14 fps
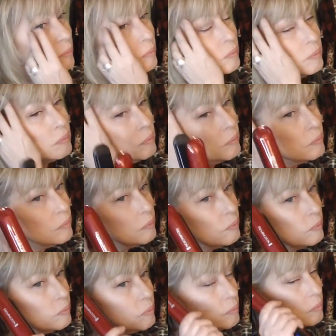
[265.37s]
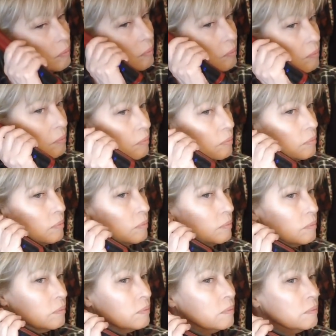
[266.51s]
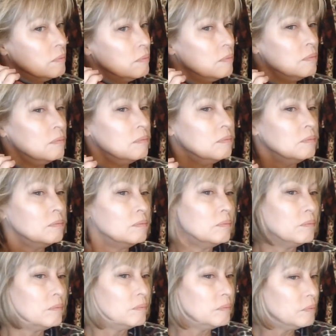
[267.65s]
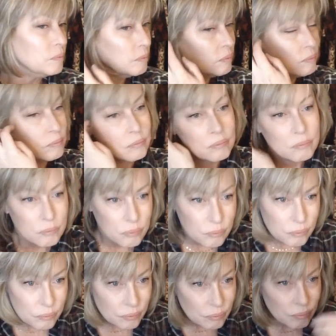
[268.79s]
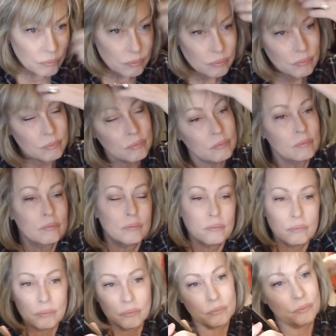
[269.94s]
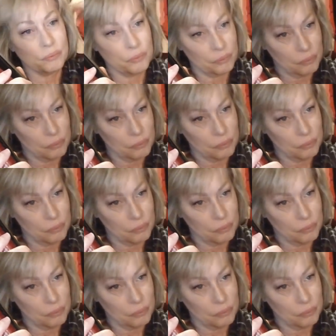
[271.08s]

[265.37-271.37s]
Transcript: (silence)